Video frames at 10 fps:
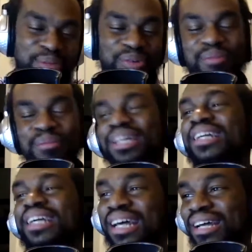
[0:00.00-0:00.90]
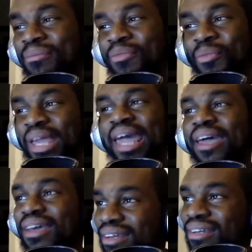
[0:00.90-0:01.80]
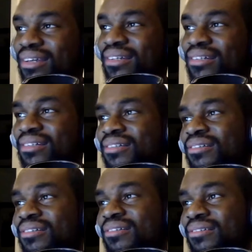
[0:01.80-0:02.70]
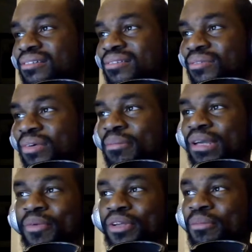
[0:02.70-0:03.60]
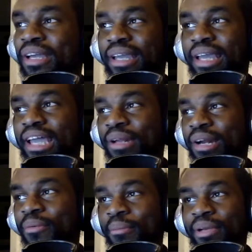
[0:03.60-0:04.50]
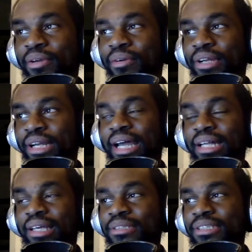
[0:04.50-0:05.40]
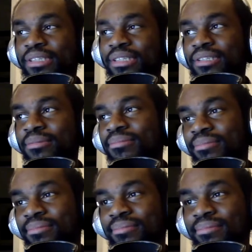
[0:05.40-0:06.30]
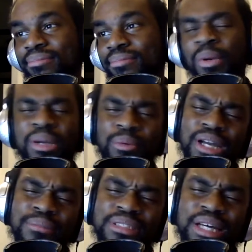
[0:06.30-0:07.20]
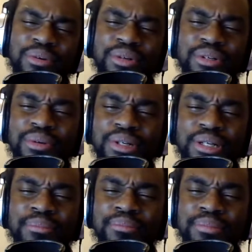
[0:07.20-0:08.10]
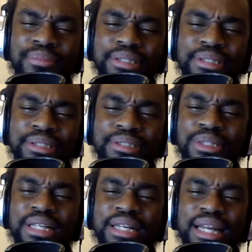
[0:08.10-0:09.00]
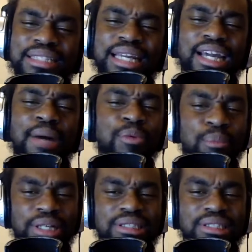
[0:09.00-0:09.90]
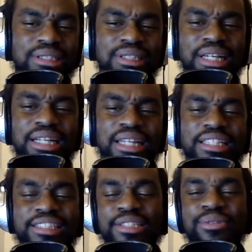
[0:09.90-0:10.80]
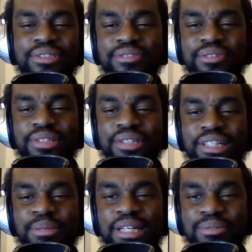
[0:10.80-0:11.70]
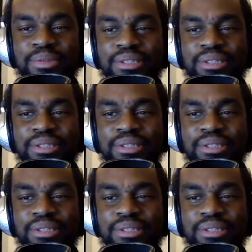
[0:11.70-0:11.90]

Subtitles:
on, man, like, I don't care. Wake me up when you make a game that I want to play on your goddamn system. Wait, what comes out on in the next like couple months? Anything exclusive on the Xbox One?